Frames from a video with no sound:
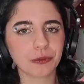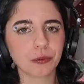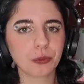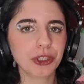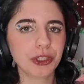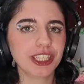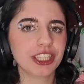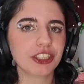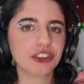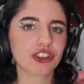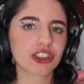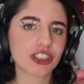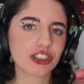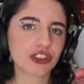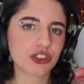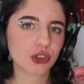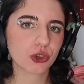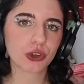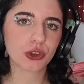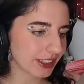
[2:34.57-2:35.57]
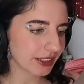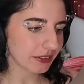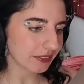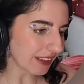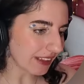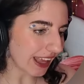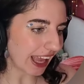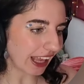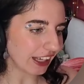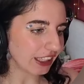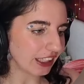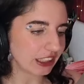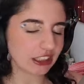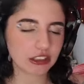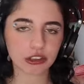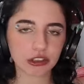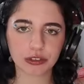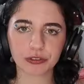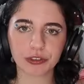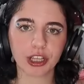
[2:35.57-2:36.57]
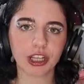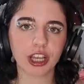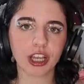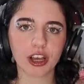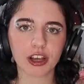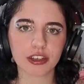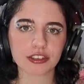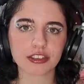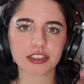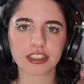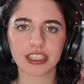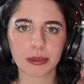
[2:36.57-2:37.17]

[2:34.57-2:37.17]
We literally saw at the end of the last